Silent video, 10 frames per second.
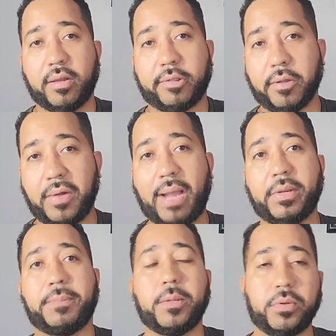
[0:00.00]
So how
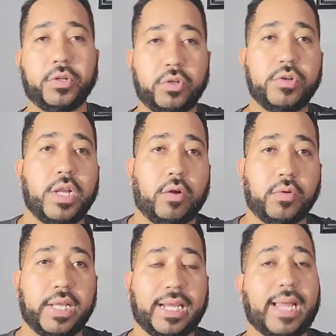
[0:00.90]
many people do you
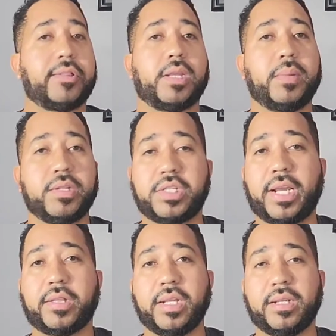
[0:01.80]
know that got stimulus
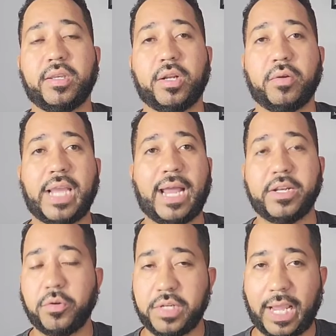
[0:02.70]
checks and you know got a
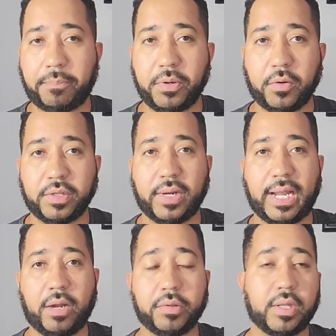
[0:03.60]
new deck put on their
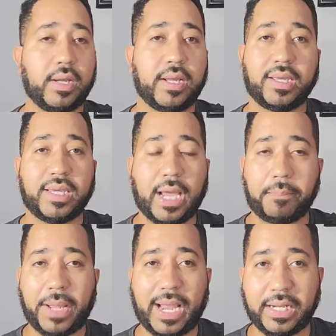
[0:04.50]
house, got a
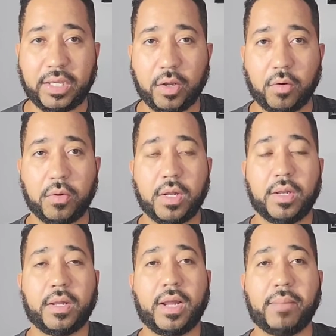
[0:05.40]
patio?
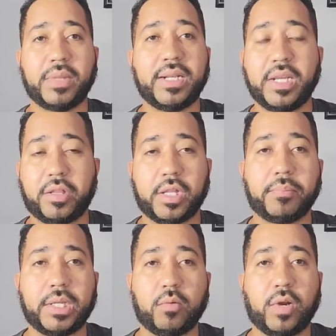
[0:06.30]
Um, they did
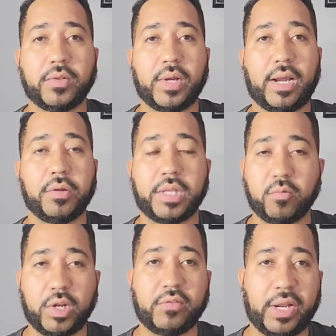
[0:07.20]
something around their house. They
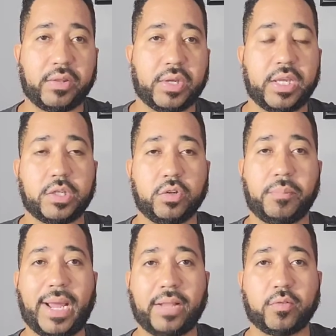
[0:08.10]
renovated their kitchen or
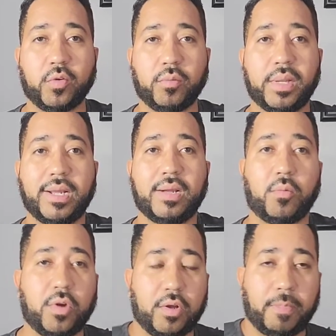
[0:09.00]
bathroom.
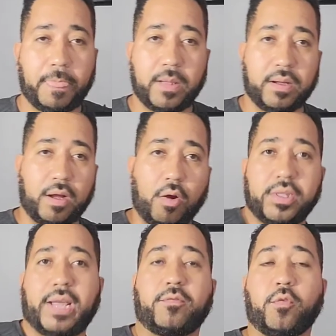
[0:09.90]
Well, all
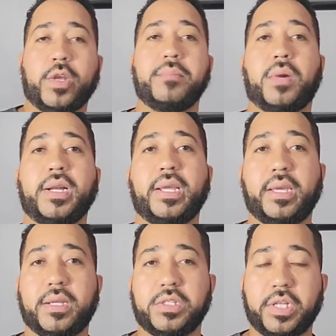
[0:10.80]
that free
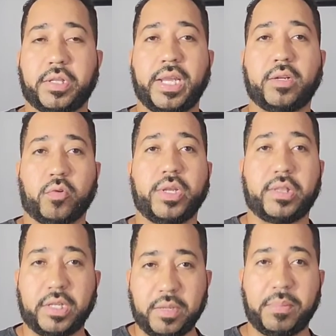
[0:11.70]
money just
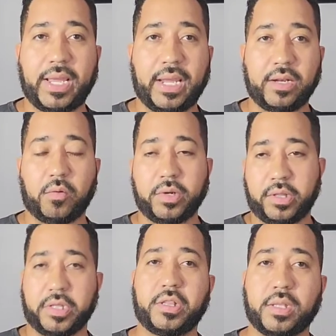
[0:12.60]
increased the demand on a
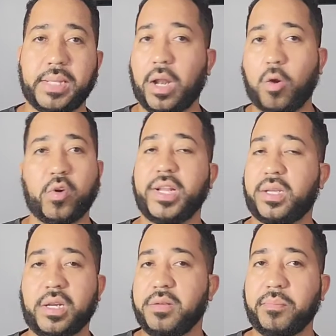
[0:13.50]
system that already
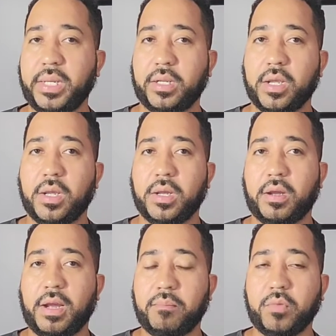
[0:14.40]
couldn't meet
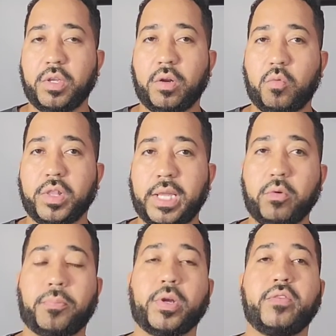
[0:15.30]
um, you know what they
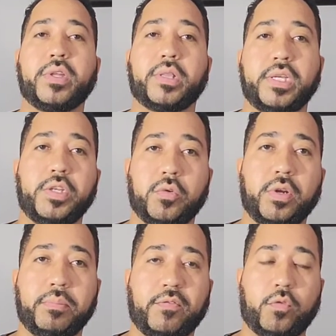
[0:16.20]
were previously
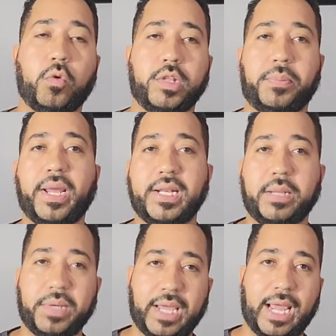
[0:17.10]
doing before the
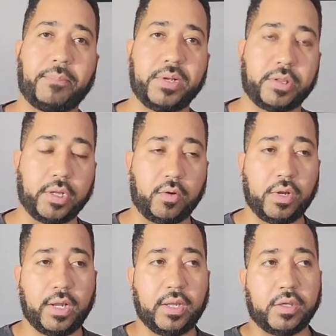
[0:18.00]
pandemic happened
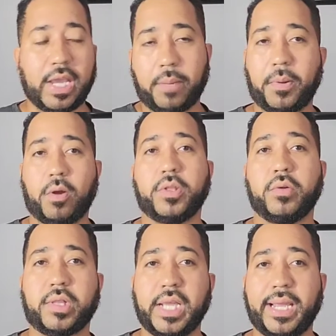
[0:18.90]
so you add up all
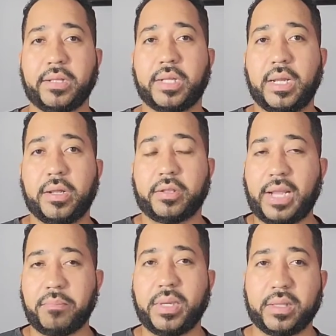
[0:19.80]
those things so
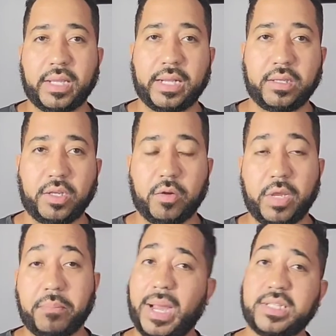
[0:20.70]
that meant that you know
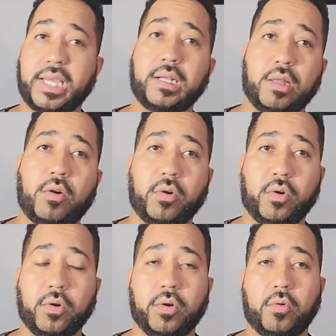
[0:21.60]
it might take
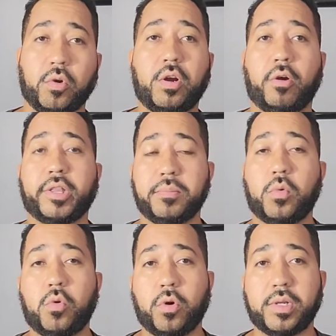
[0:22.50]
longer or cost
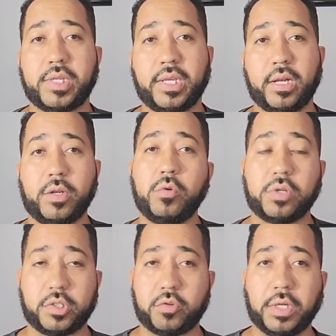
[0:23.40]
more to get a new
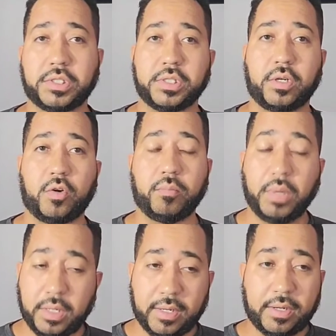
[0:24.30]
construction
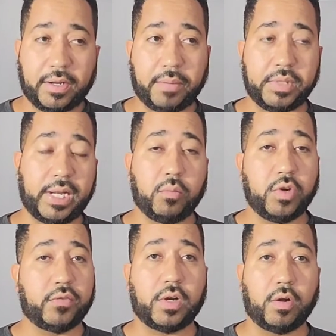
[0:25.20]
home um, than it
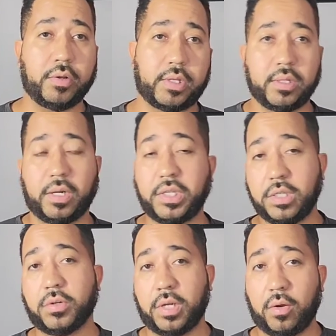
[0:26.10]
would have cost a
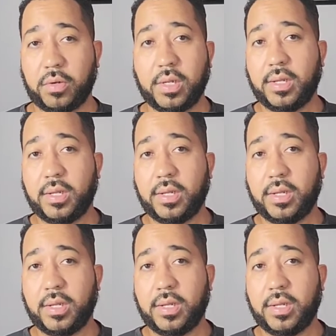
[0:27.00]
year ago